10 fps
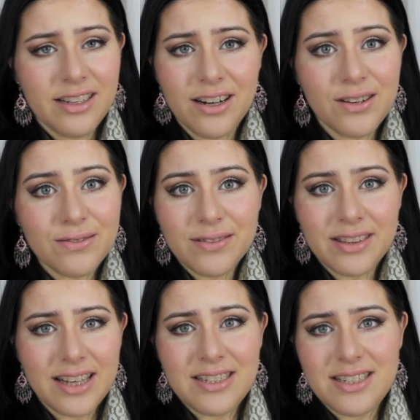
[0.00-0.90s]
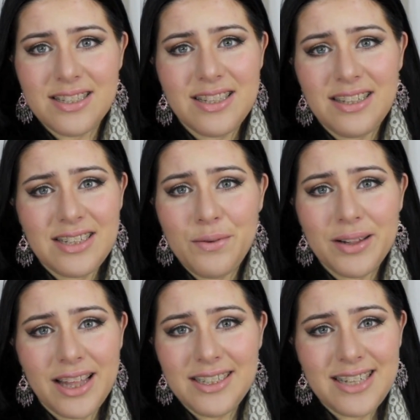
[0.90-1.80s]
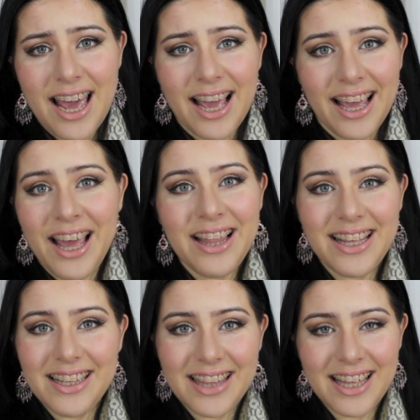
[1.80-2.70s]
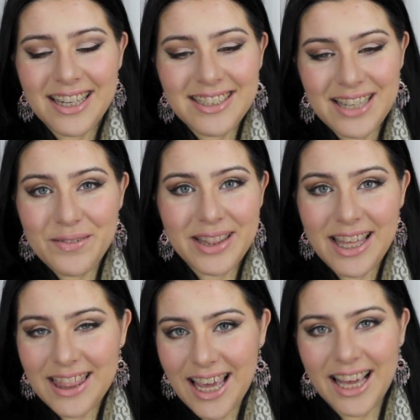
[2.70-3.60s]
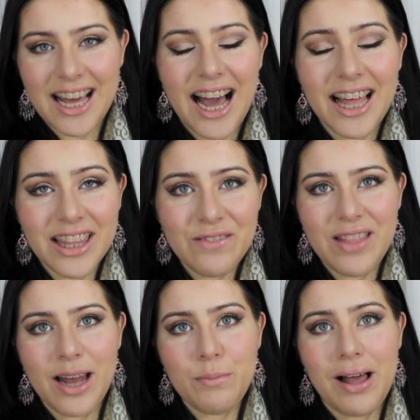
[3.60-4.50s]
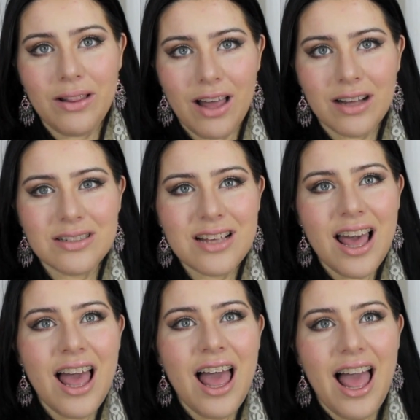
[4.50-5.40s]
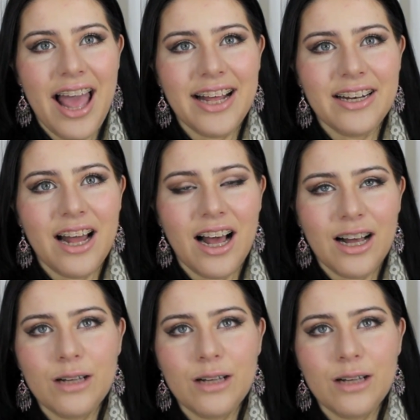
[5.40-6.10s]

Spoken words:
you know, they say what they say. They say what they think. I love that about Luxe. And